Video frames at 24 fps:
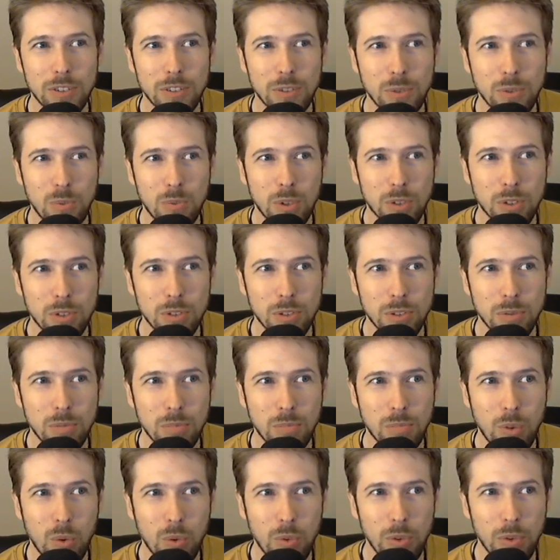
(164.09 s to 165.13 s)
that it
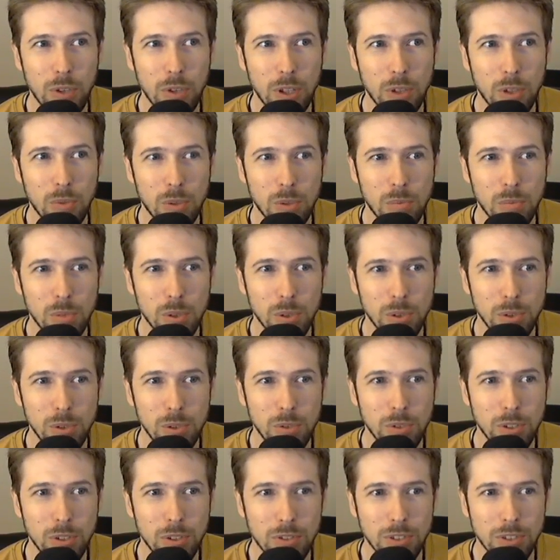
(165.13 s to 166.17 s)
wasn't both yellow and
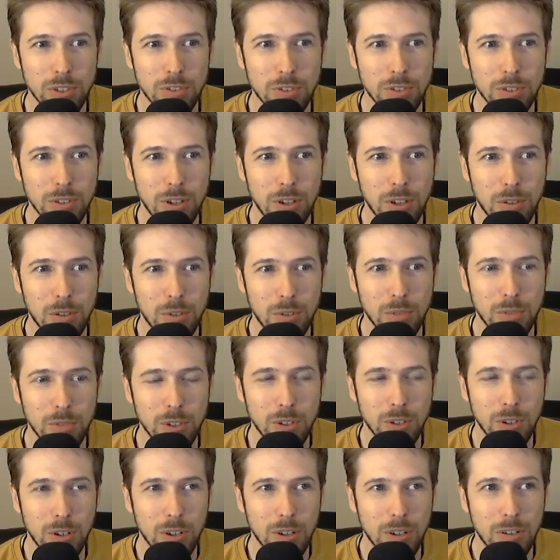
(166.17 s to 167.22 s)
blue, because that's the color of the
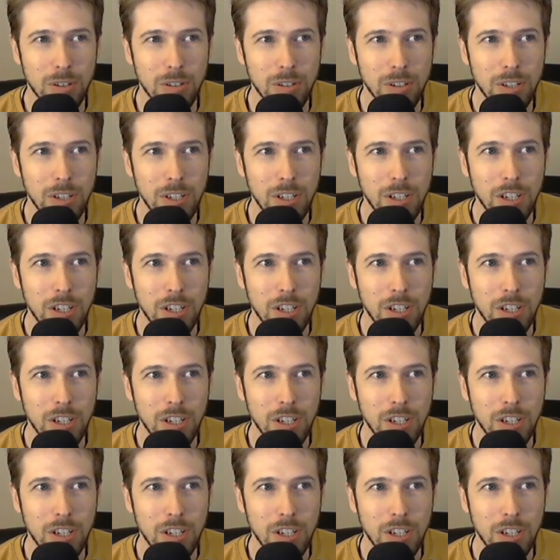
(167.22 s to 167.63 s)
card.